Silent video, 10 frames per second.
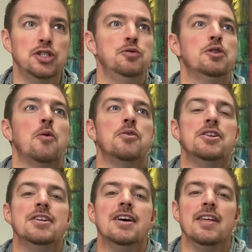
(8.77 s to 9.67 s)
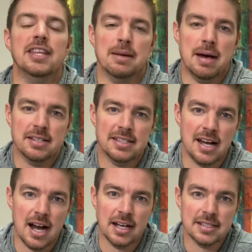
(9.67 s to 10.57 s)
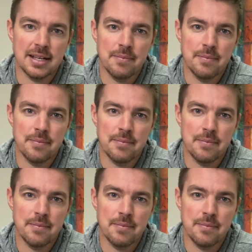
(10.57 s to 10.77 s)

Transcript: You know nothing about stocks.